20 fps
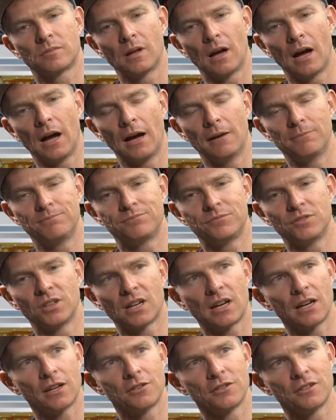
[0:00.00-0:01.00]
uh, you
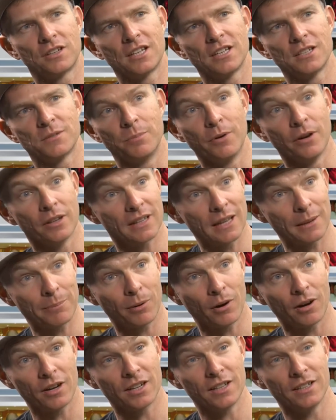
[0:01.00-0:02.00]
kind of do kids' birthday
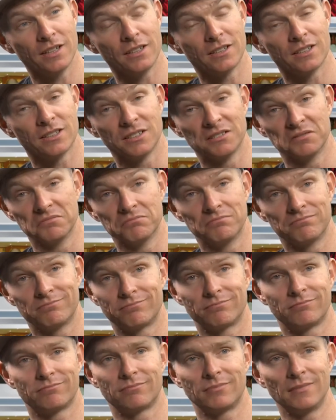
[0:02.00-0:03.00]
parties and
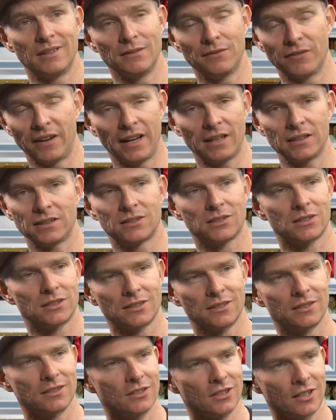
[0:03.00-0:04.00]
events,
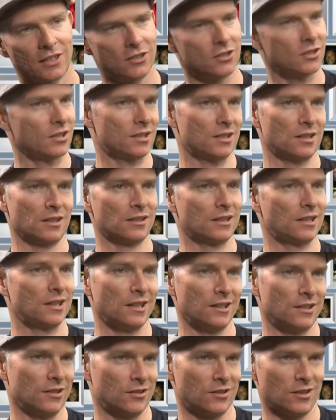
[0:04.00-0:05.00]
and you're like, you're just a little
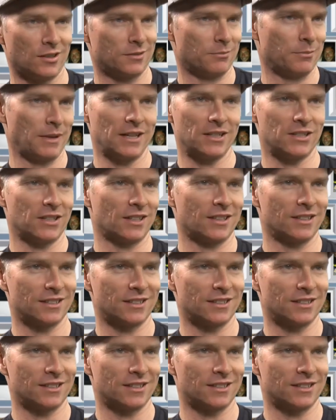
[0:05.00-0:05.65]
kid who does yeah. magic.